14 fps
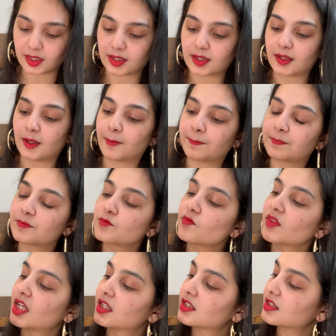Yeah,
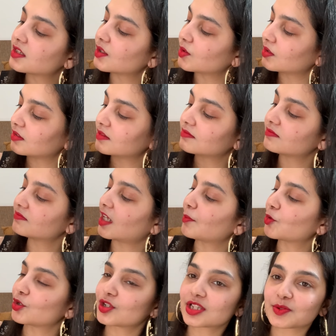so I'm
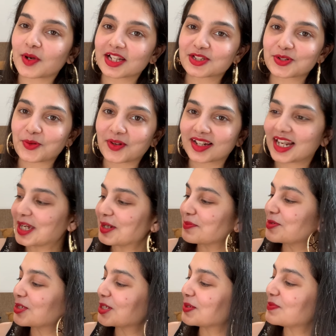gonna swatch it on like
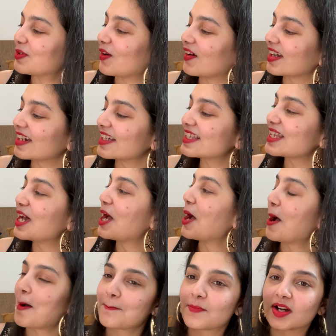beauty bloggers,
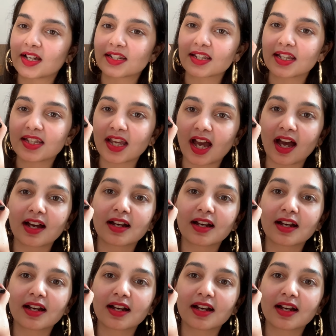but yeah.